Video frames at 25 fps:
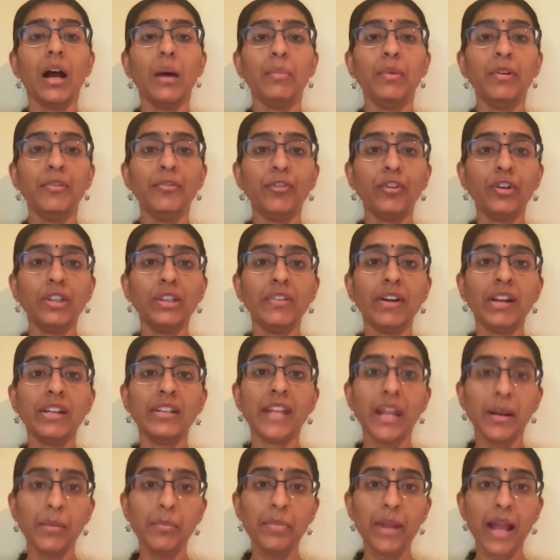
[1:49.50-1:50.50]
Before there were
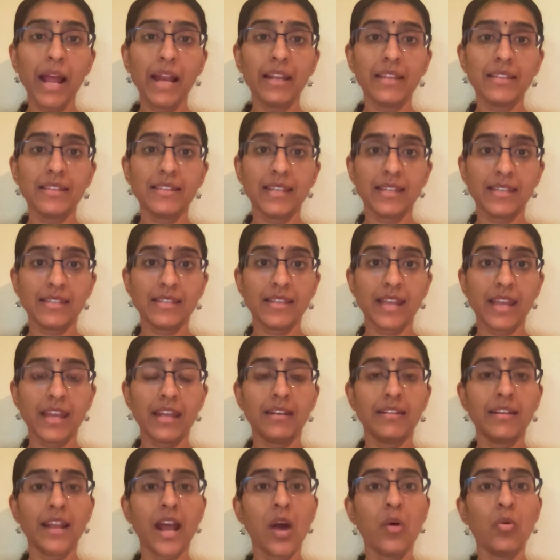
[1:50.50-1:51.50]
10 planets, they said.
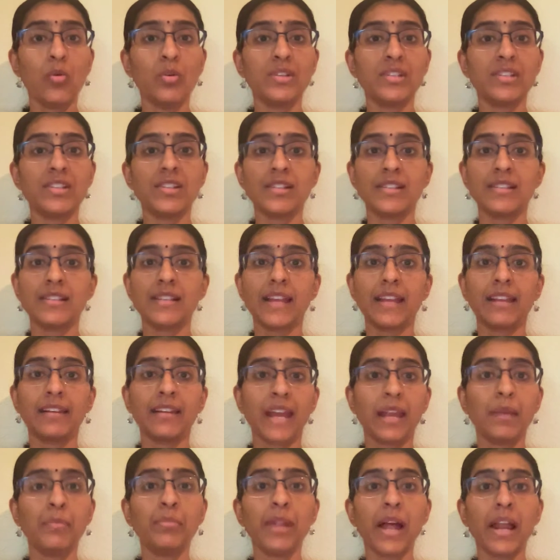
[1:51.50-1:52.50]
Now it's just
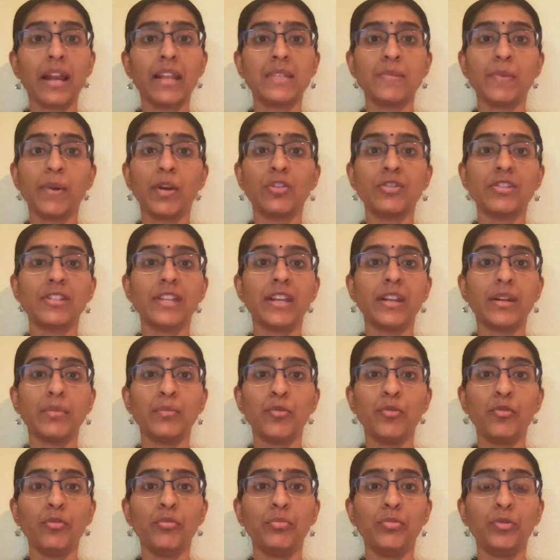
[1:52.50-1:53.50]
9 planets because they
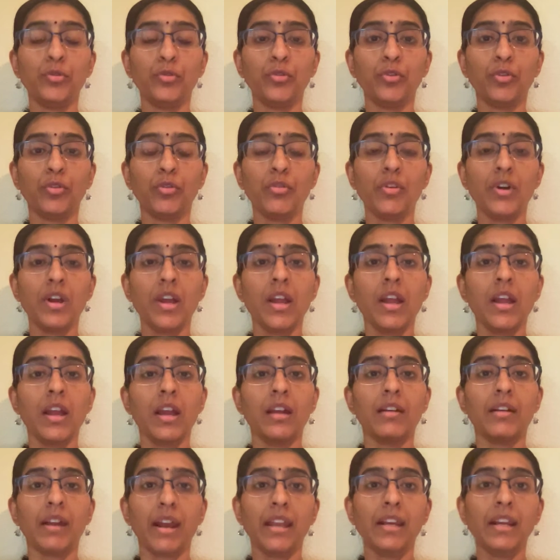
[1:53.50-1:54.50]
removed Pluto,
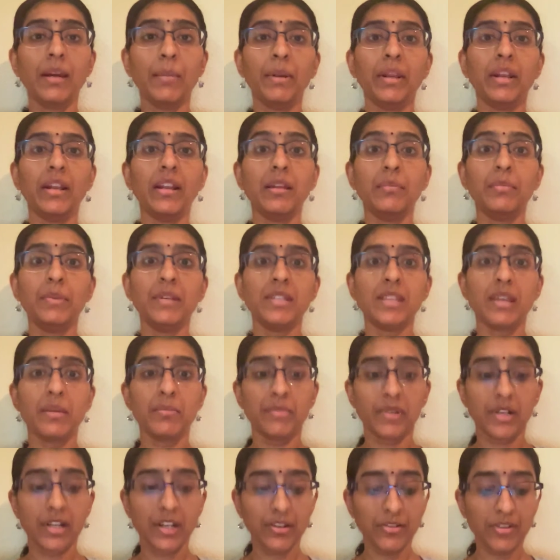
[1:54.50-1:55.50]
right? I mean, let me see.
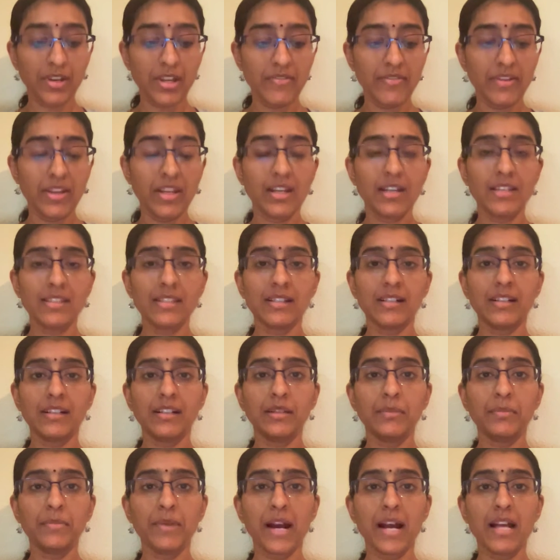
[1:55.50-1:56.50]
Mercury, Venus,
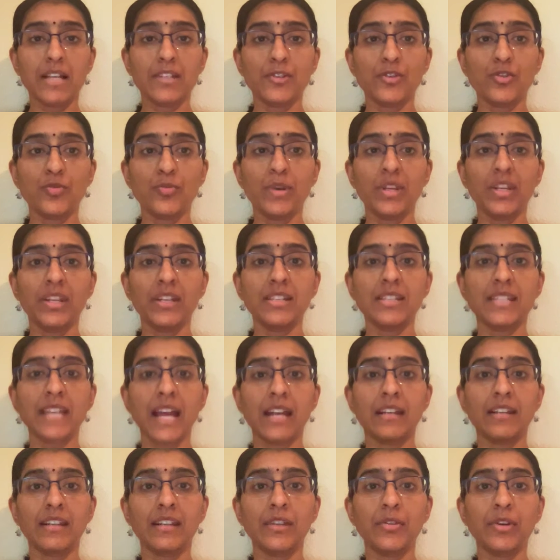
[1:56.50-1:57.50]
Earth, Mars, Jupiter,
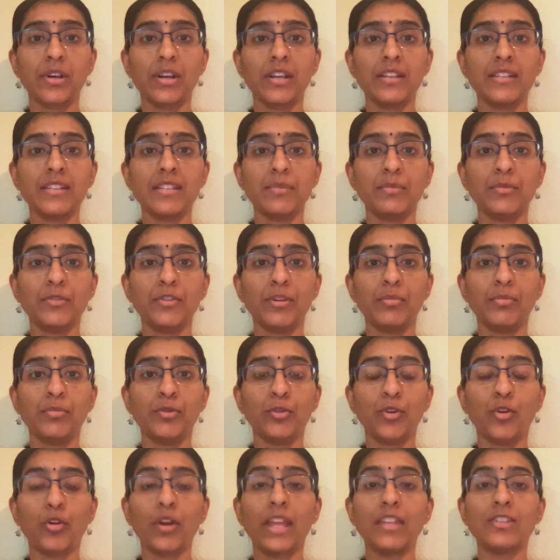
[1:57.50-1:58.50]
Saturn, Uranus, Neptune, and
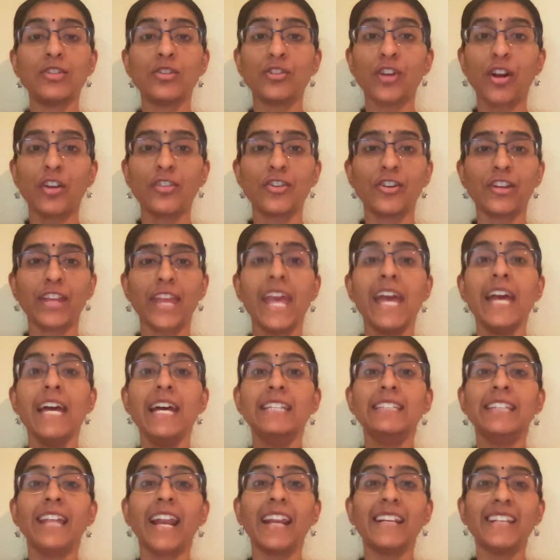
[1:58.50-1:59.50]
Pluto. Okay, so sorry.
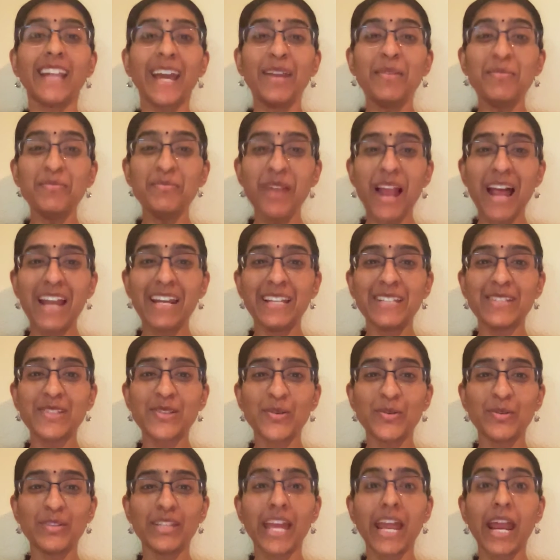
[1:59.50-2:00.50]
There are 9 planets
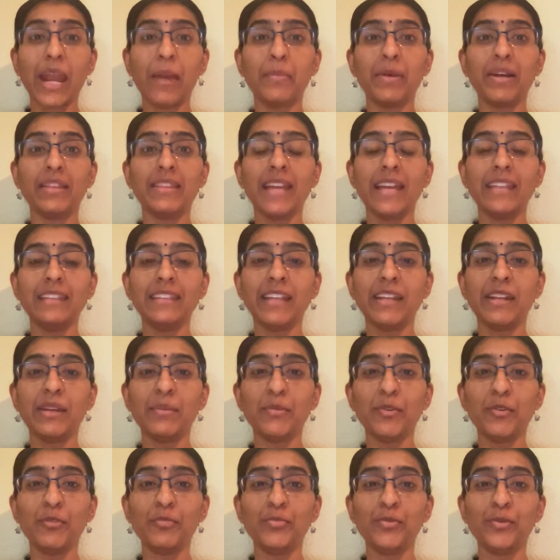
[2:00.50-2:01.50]
over there, but then they
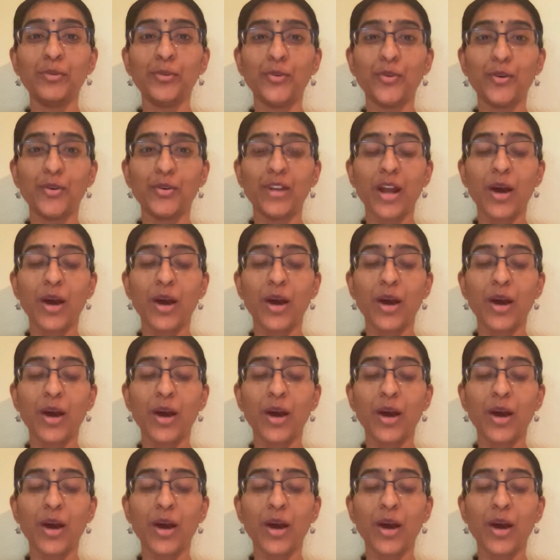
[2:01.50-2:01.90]
removed Pluto.